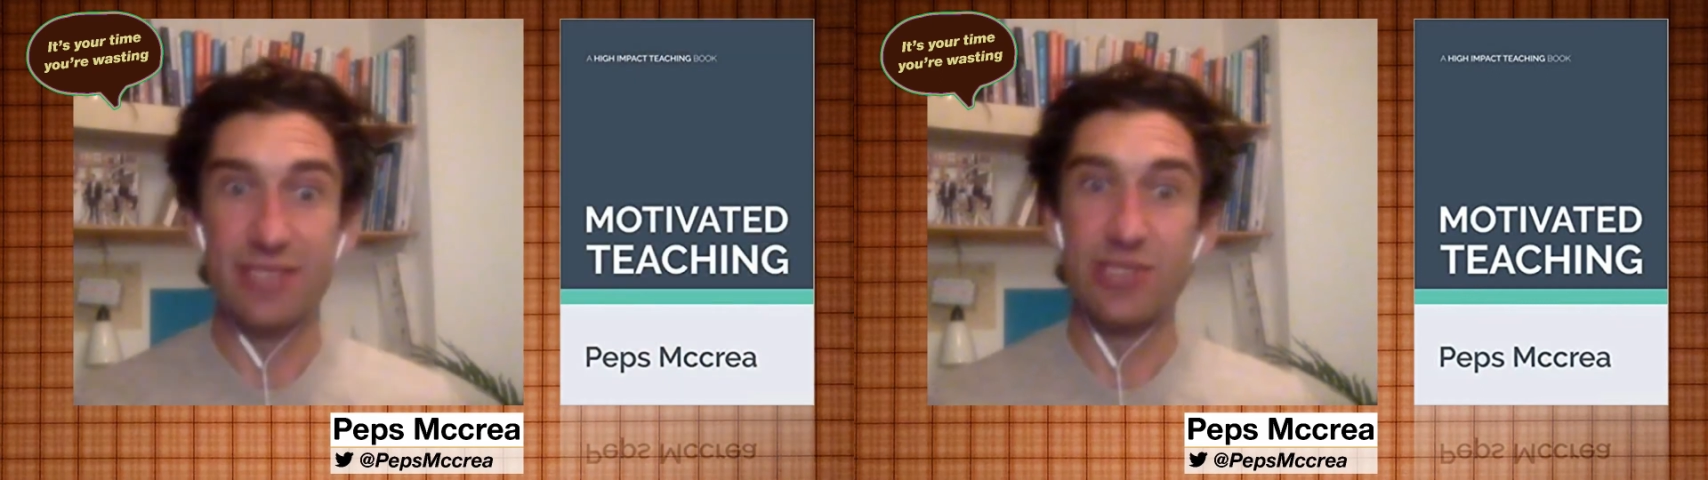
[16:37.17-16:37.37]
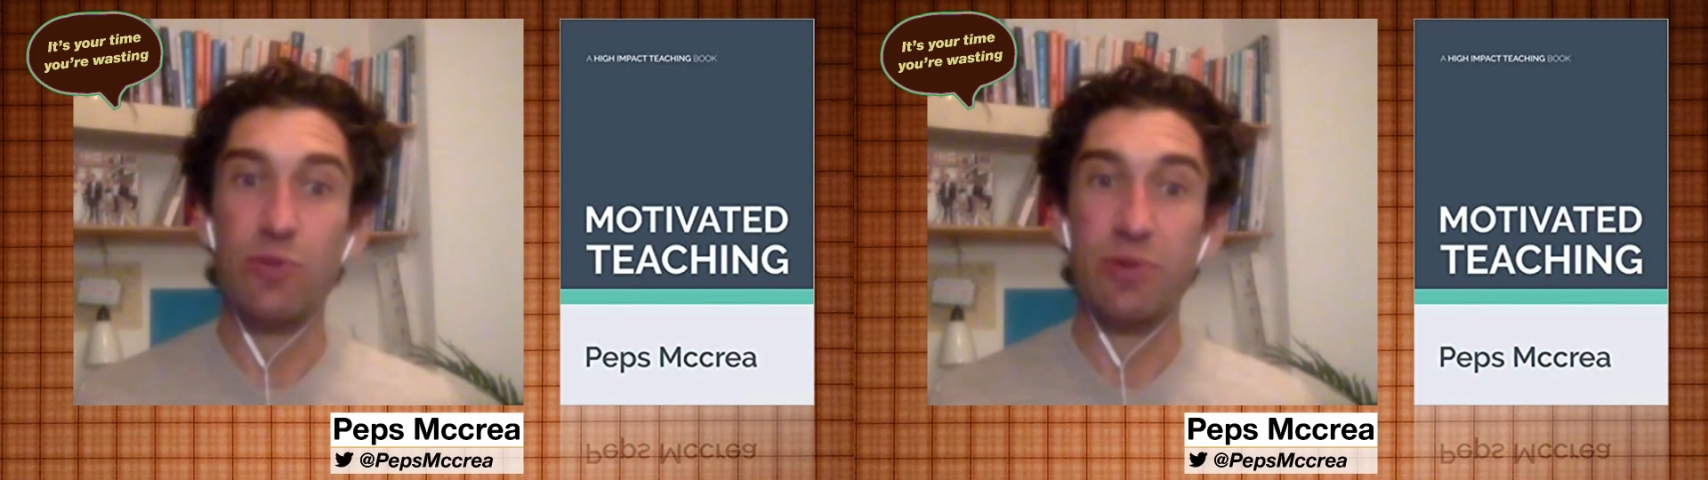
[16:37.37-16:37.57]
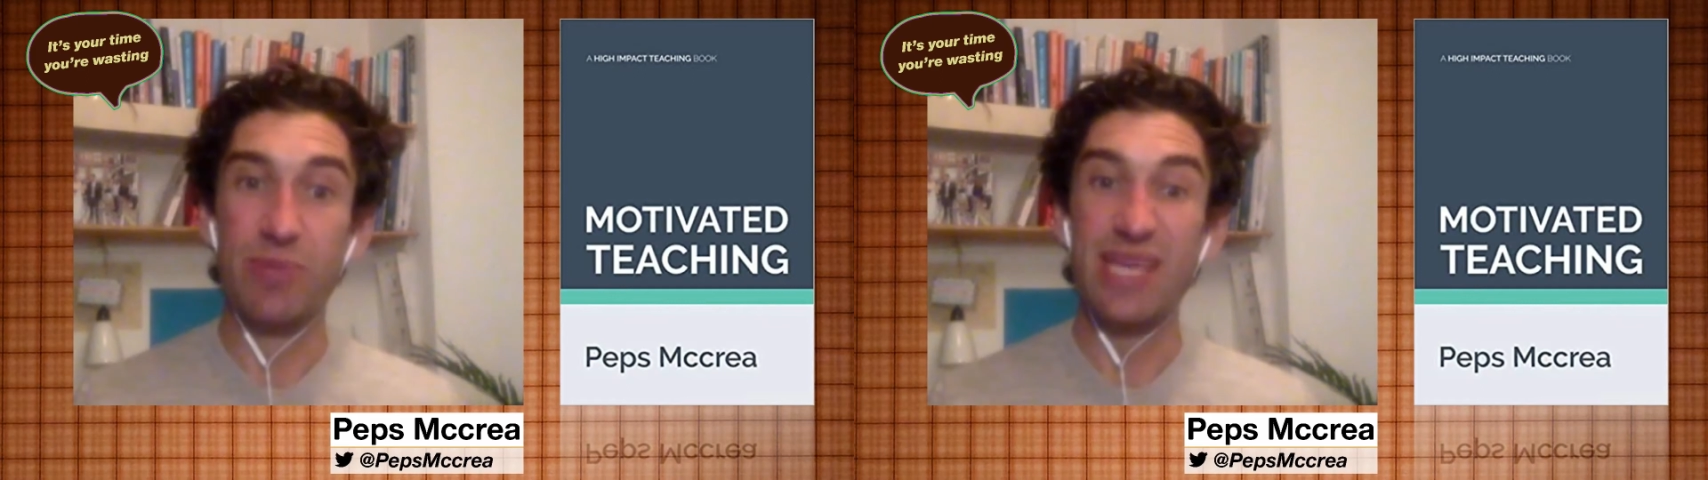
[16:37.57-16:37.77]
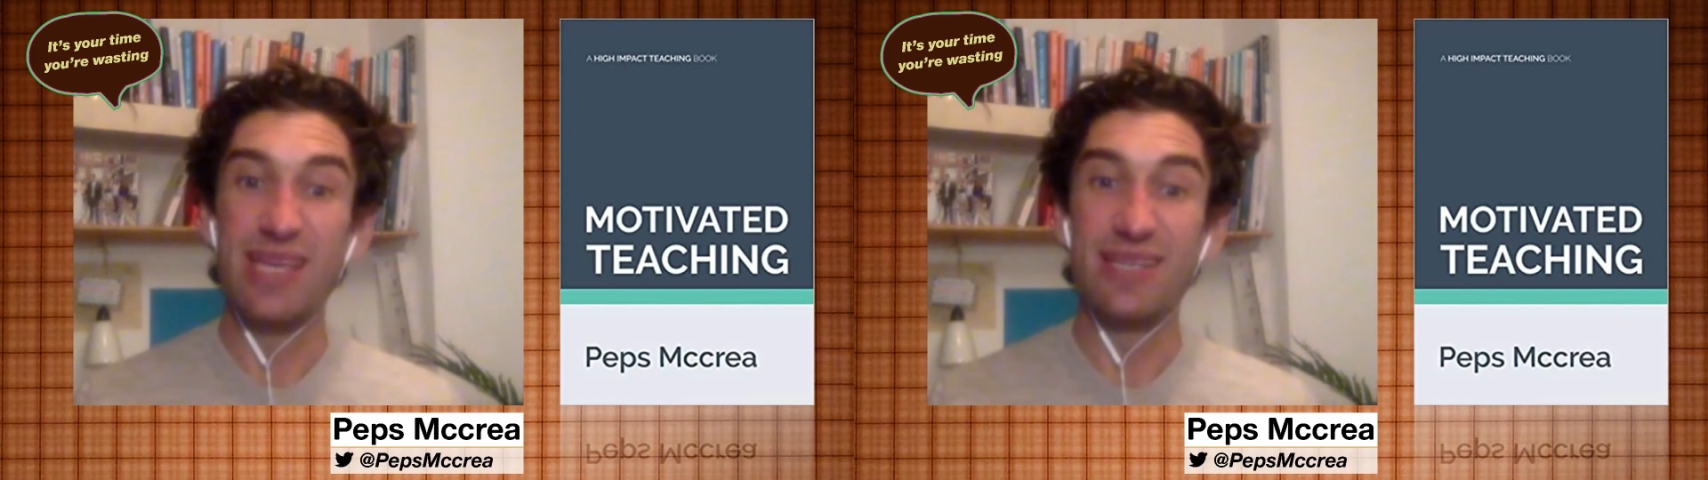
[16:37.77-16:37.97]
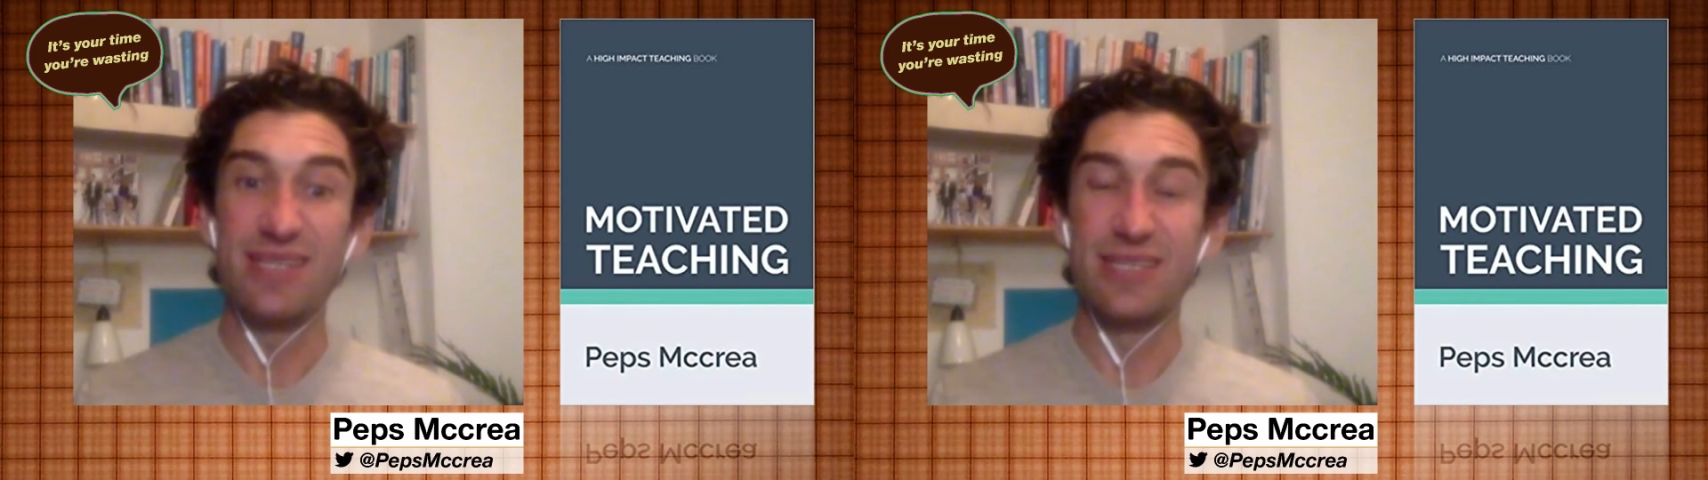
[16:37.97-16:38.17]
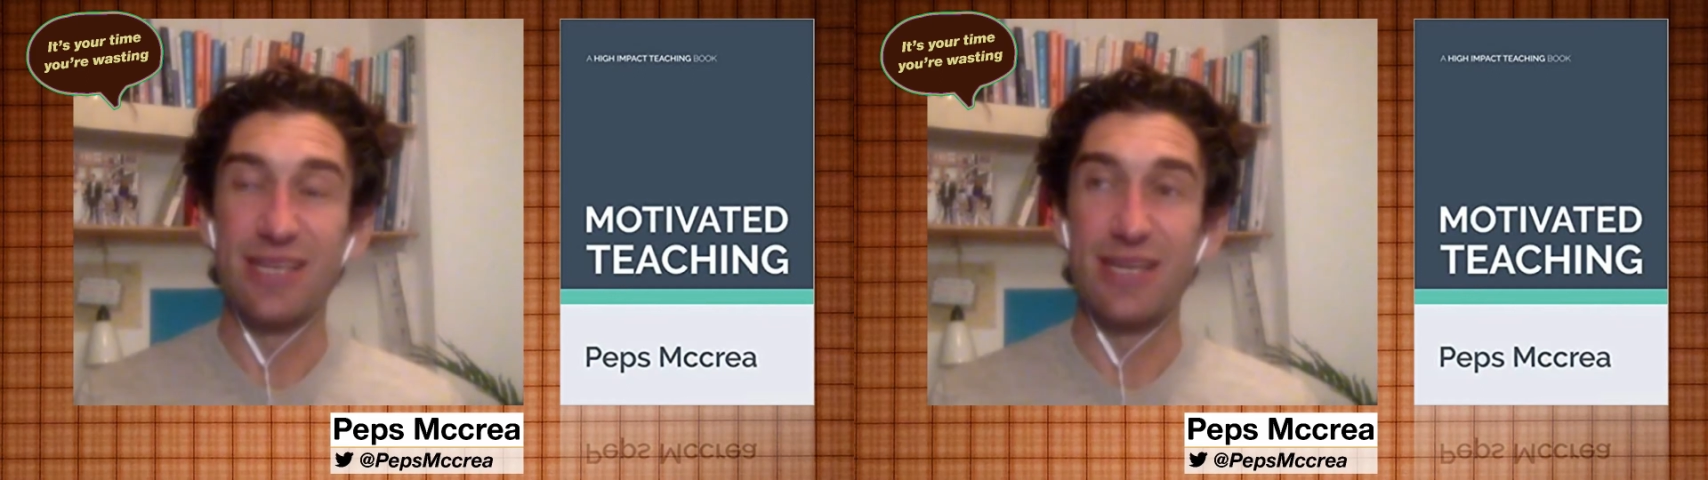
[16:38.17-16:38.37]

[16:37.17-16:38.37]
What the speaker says: as human beings,